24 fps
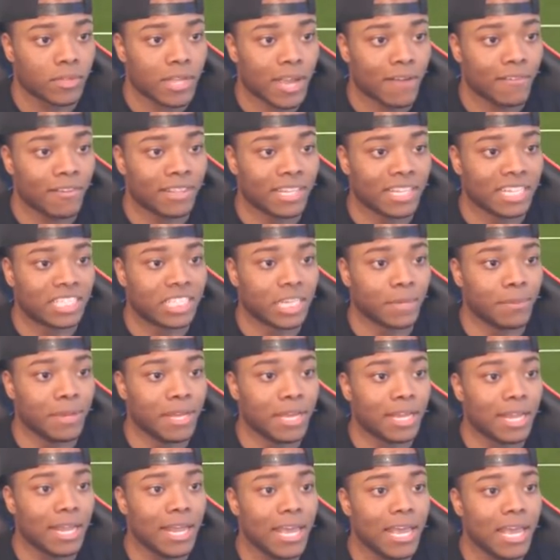Everything should be
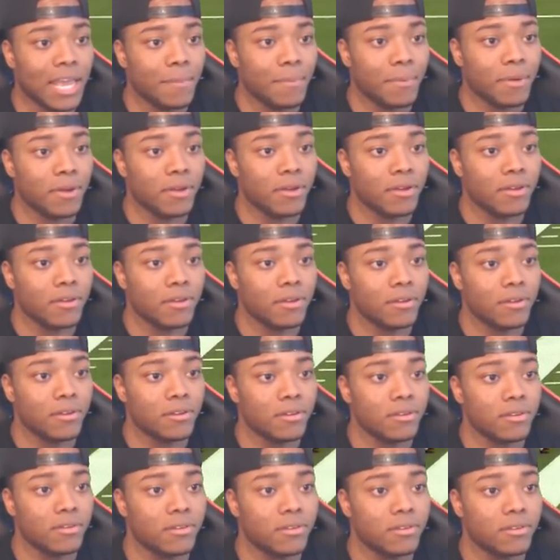
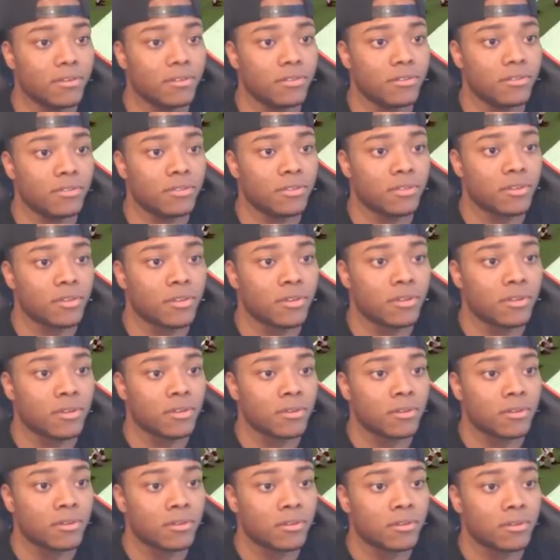clampered.
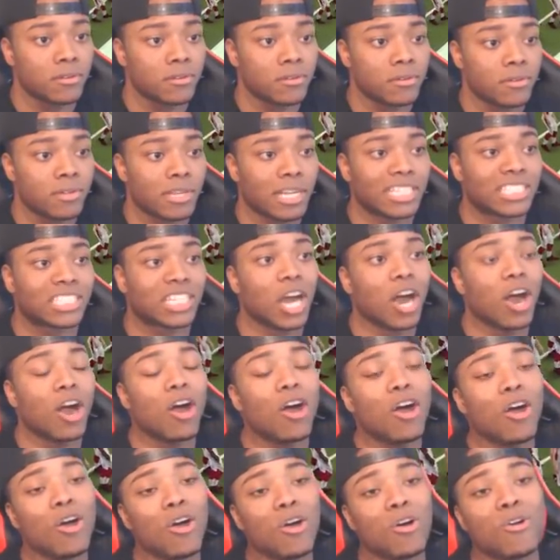Let's
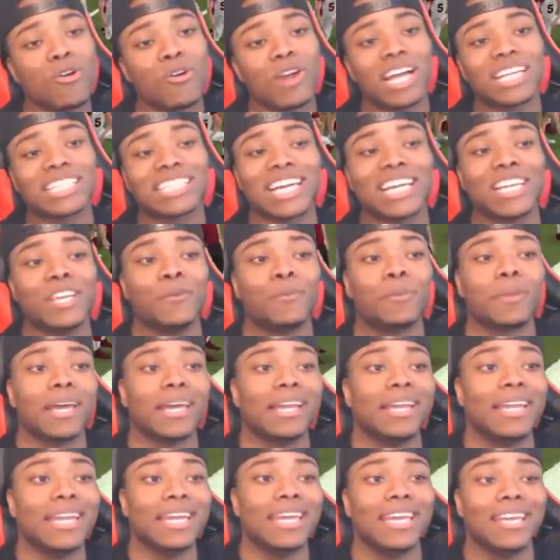go. That's how you
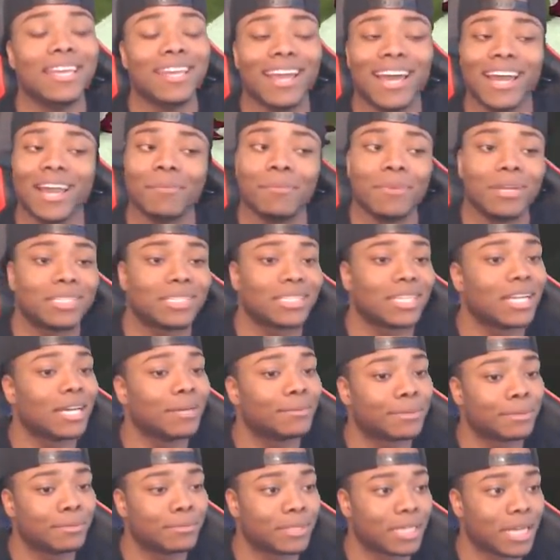play D. You gotta mix it
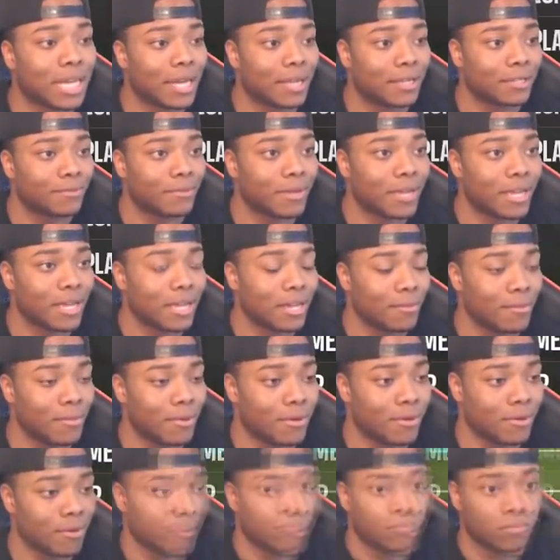up sometimes, man. Come
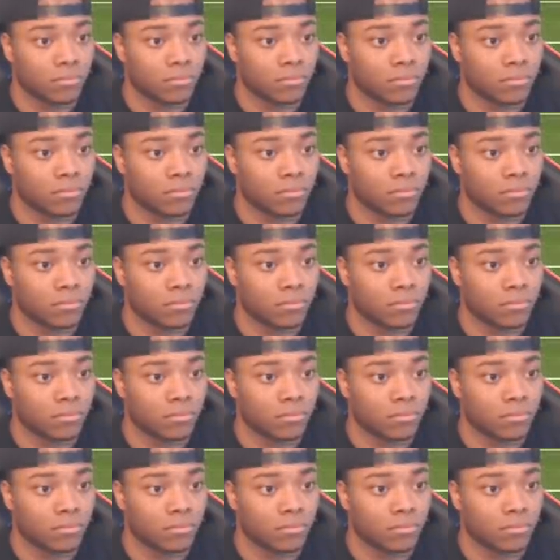on.